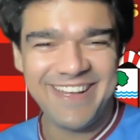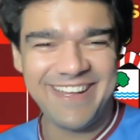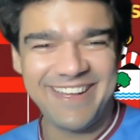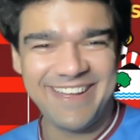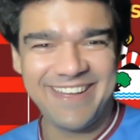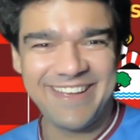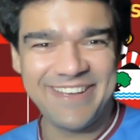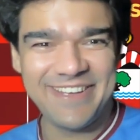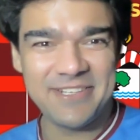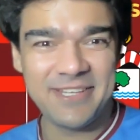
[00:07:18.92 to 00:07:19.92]

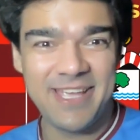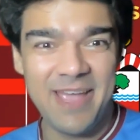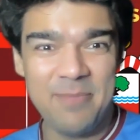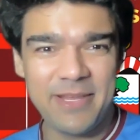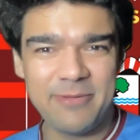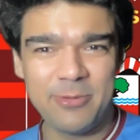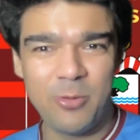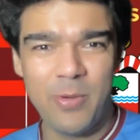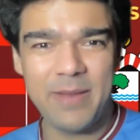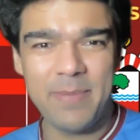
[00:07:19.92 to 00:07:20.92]
the game, the
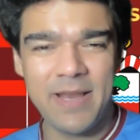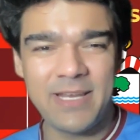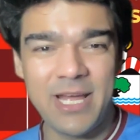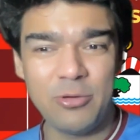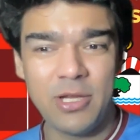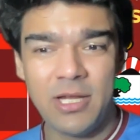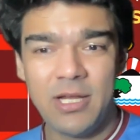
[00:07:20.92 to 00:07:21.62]
way it panned out.